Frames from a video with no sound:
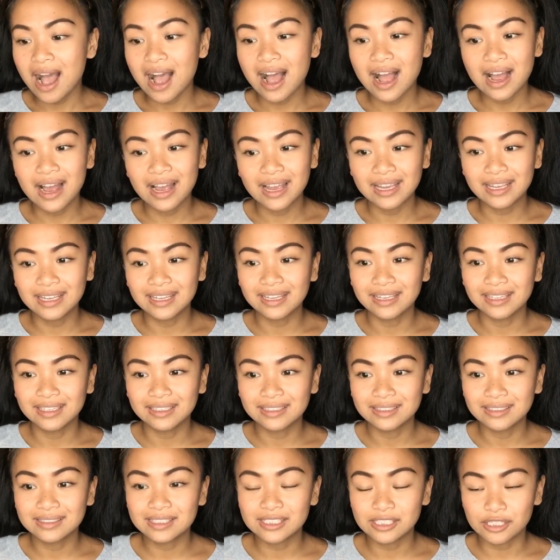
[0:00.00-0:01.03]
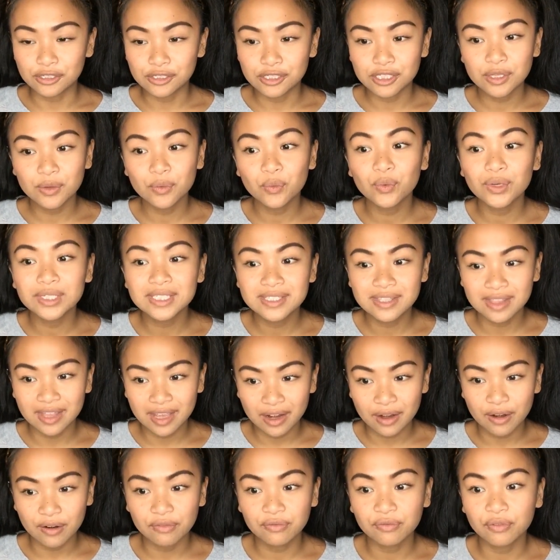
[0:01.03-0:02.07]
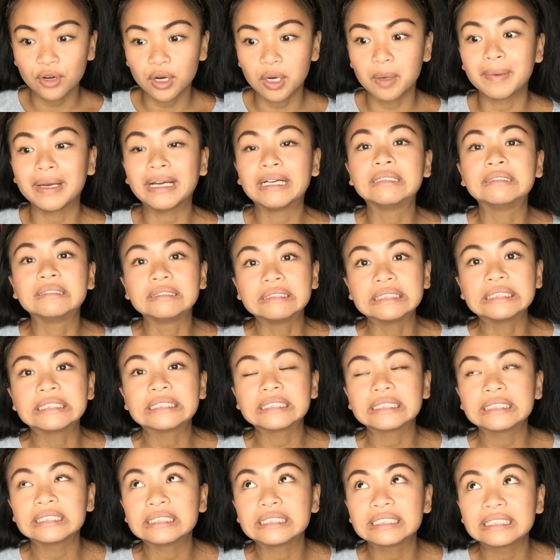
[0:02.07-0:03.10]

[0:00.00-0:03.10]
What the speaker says: I seriously was there for about